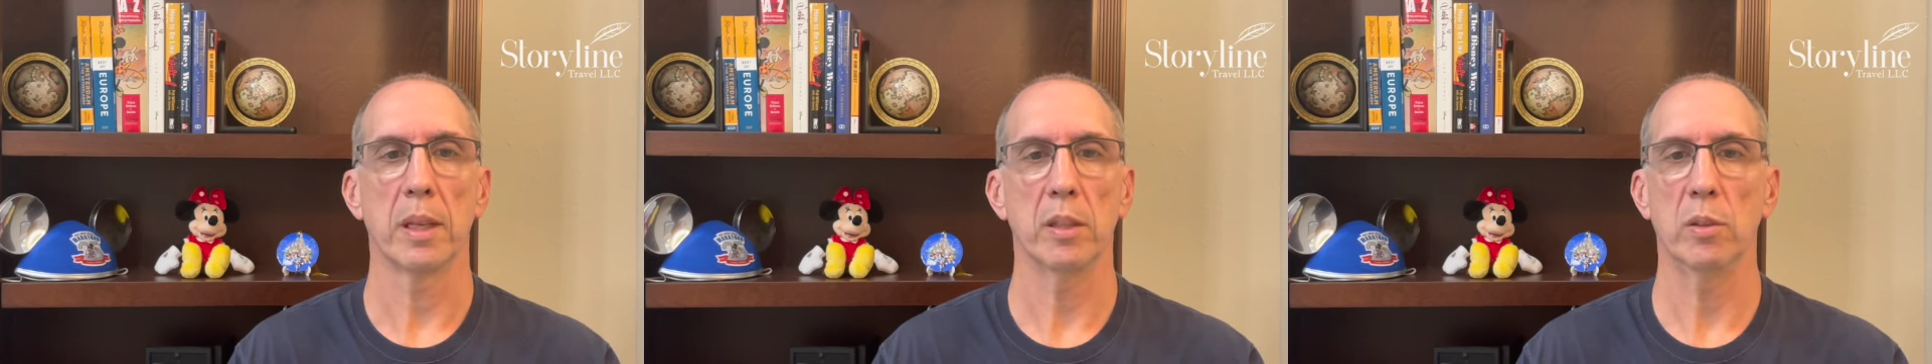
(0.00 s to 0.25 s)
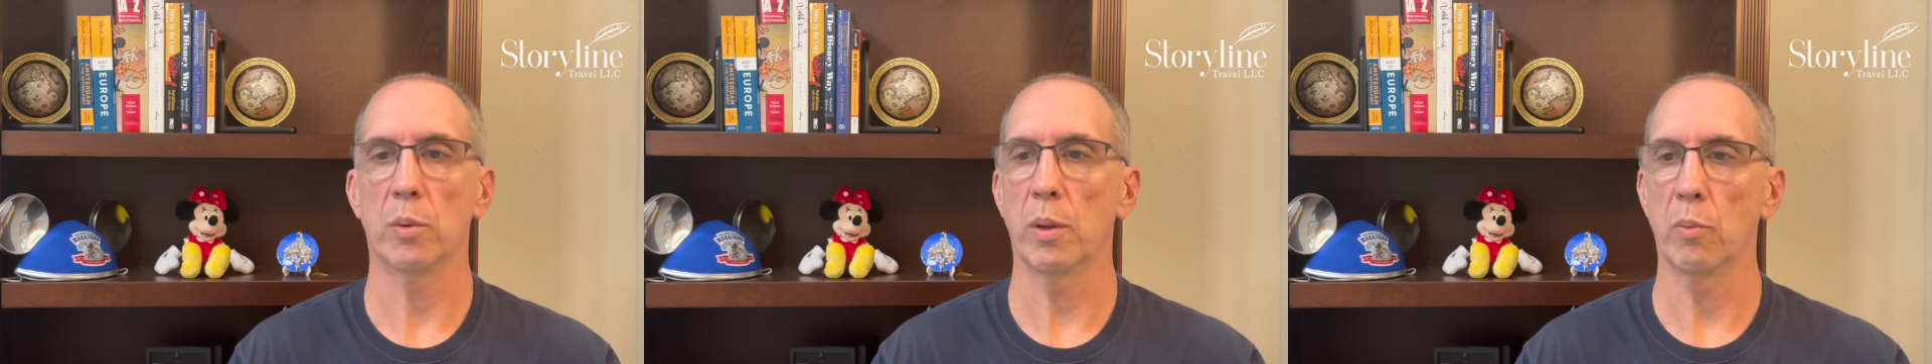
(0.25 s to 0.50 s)

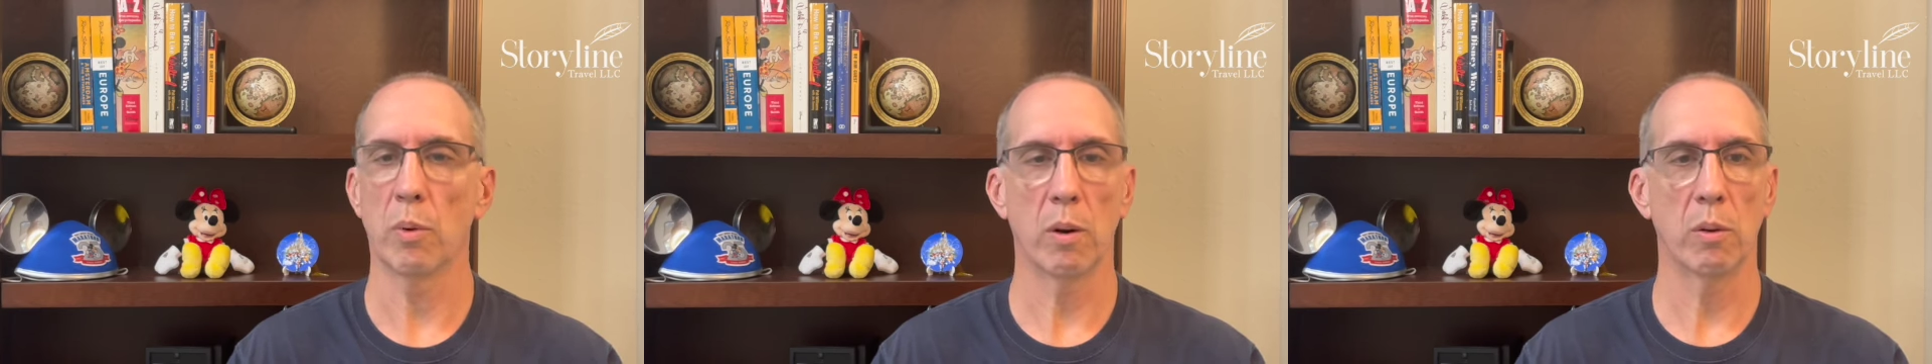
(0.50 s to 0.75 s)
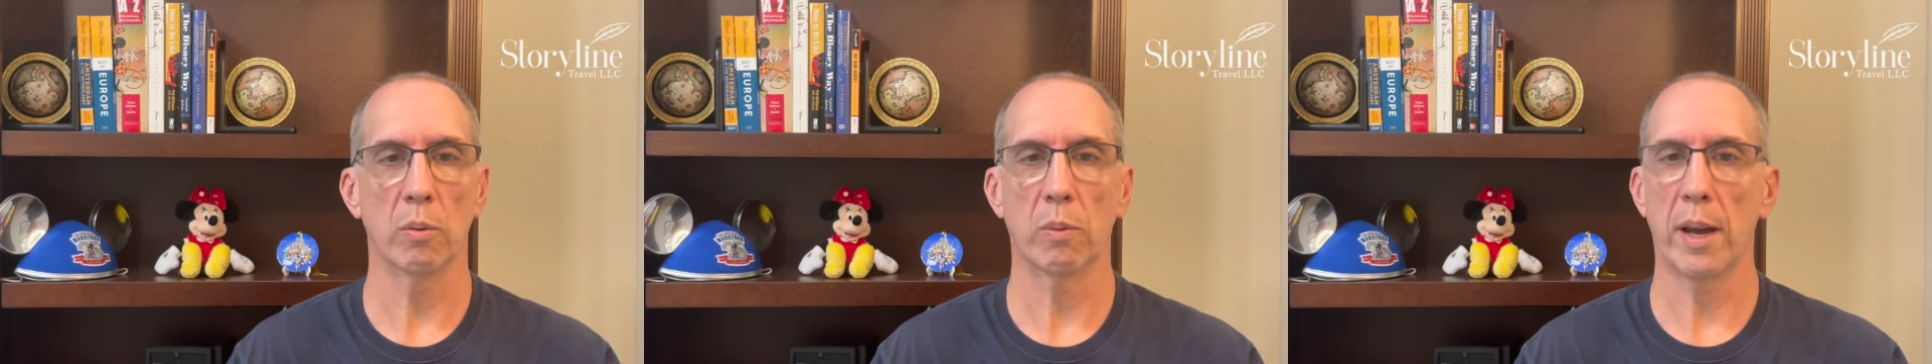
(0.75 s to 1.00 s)
You can
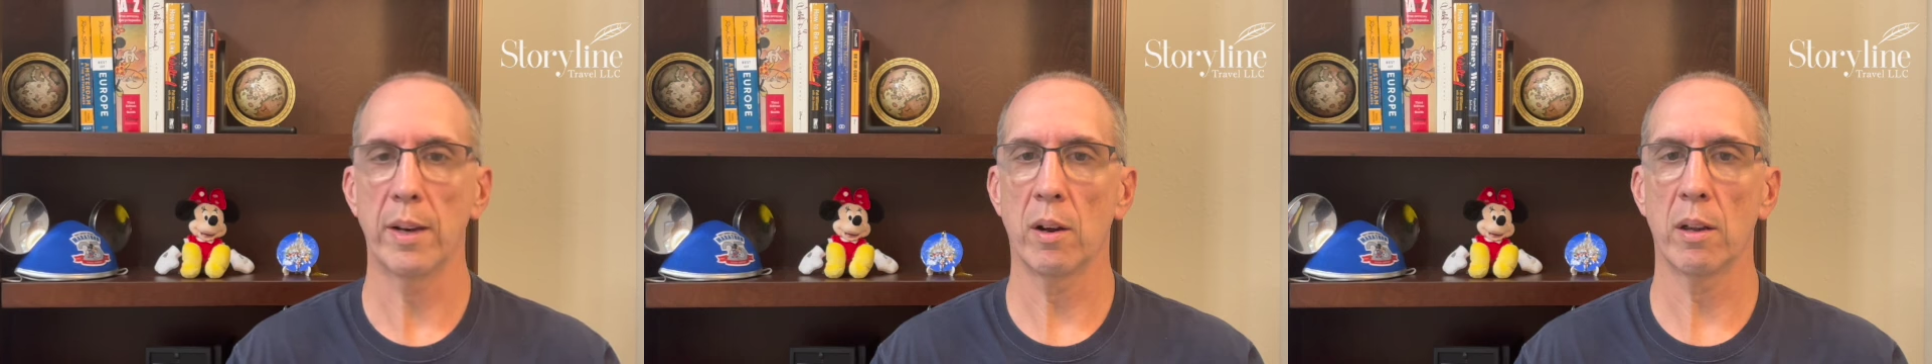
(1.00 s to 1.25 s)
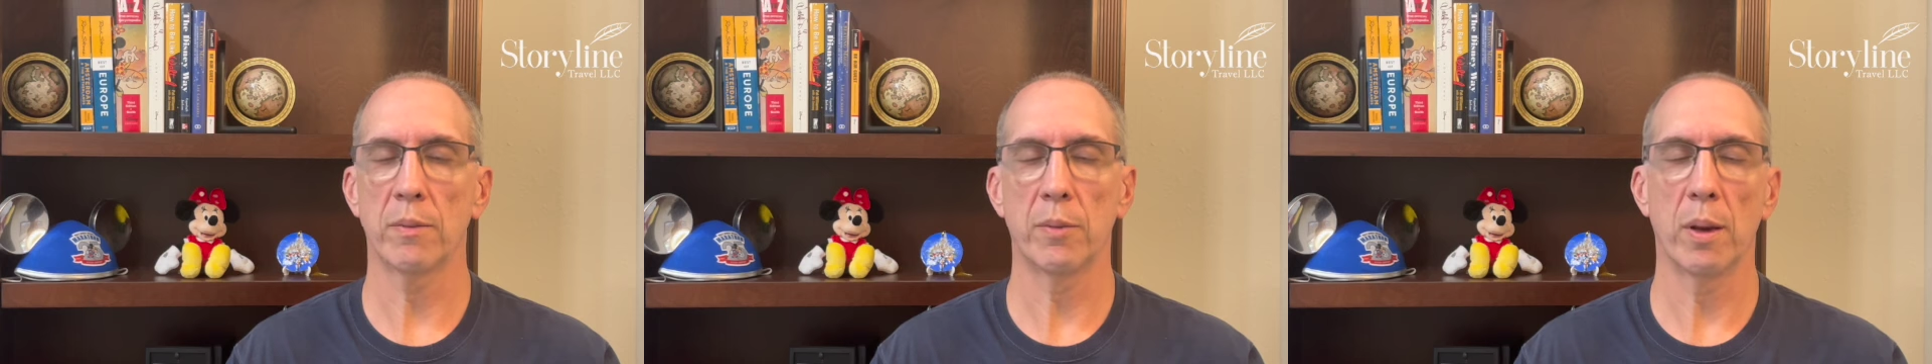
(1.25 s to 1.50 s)
roll right
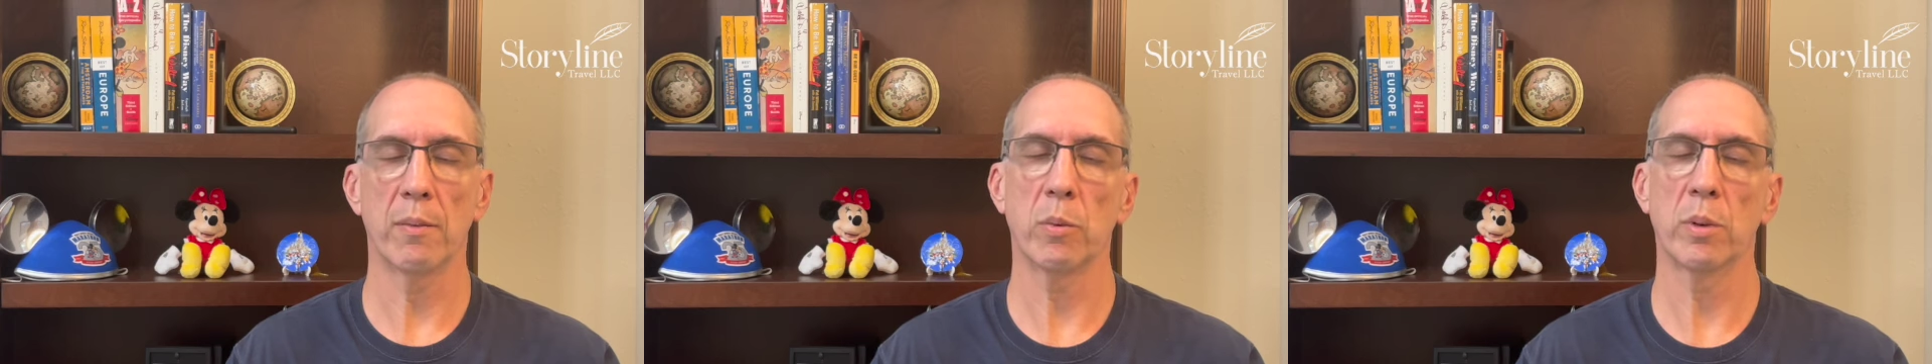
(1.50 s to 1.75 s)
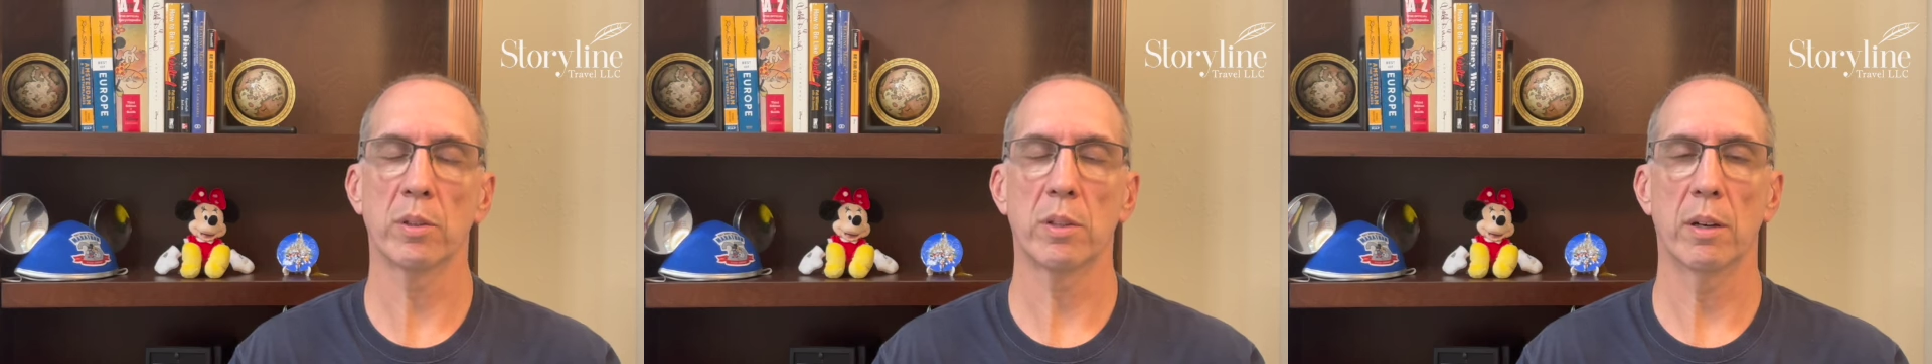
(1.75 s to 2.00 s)
on if you have a
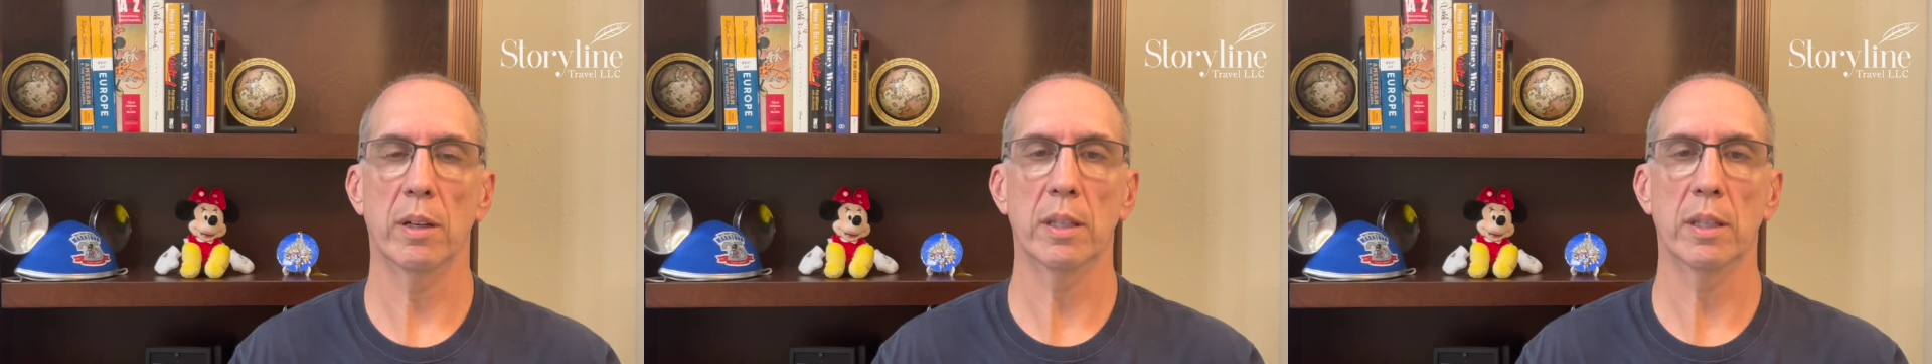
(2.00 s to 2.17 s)
wheelchair